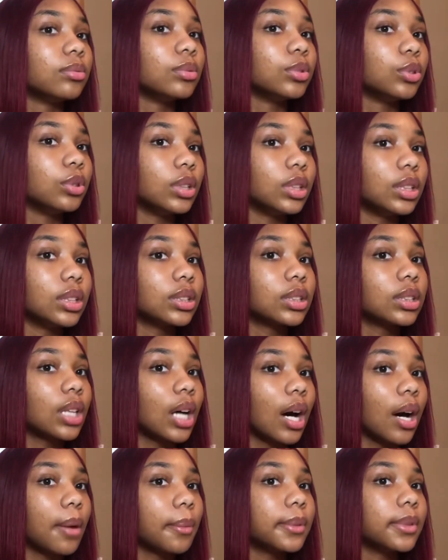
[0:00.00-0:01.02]
need to
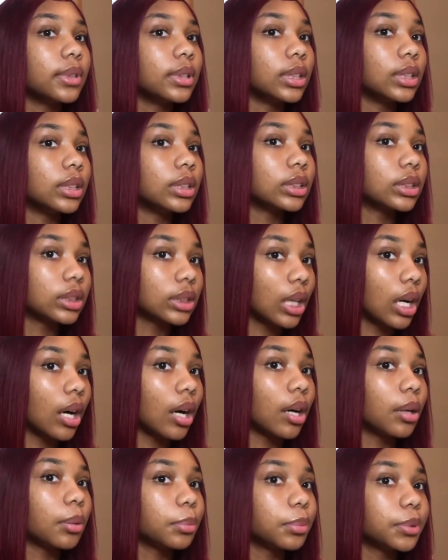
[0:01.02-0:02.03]
stop. You need to
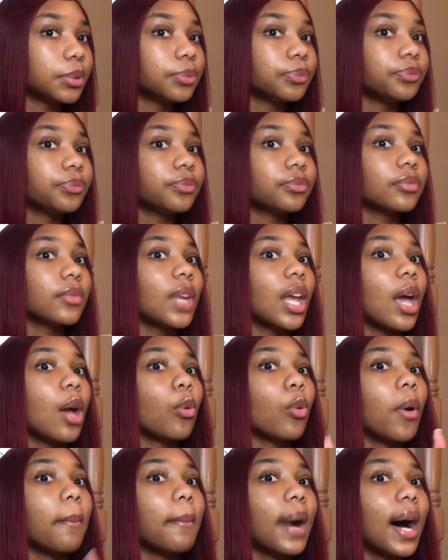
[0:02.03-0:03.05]
stop. And
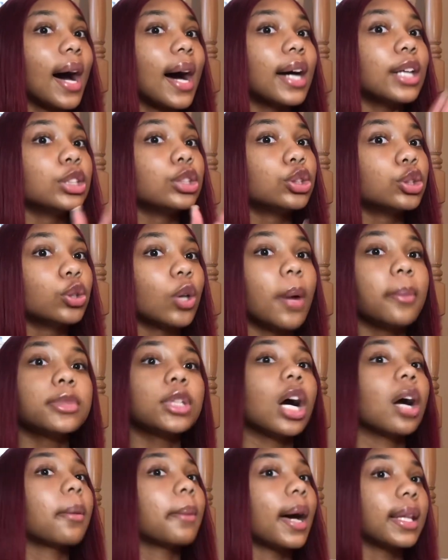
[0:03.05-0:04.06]
remind you, I'm
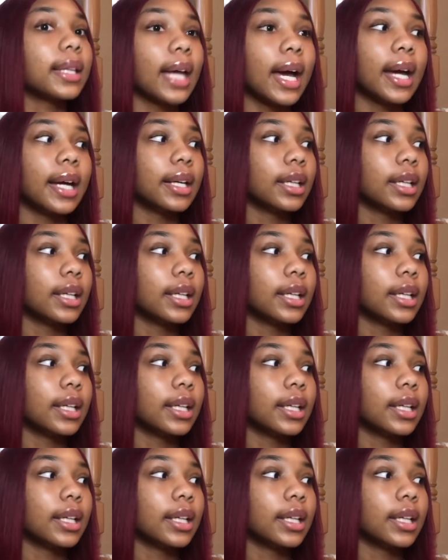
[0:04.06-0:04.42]
talking about like,